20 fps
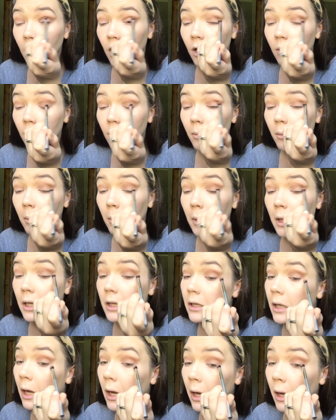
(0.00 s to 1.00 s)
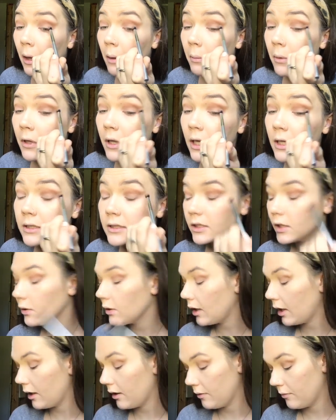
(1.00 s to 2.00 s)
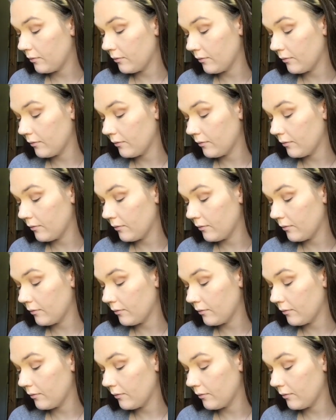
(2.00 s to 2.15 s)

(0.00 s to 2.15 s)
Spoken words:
Probably not, but that's okay.